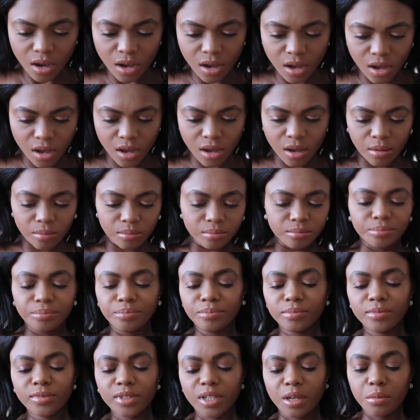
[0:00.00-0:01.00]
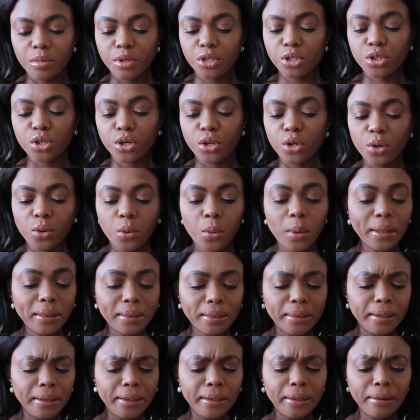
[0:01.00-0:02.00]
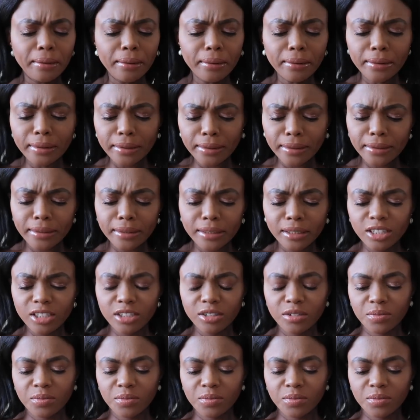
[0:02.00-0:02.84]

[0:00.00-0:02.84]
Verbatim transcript: Let me show you what they are.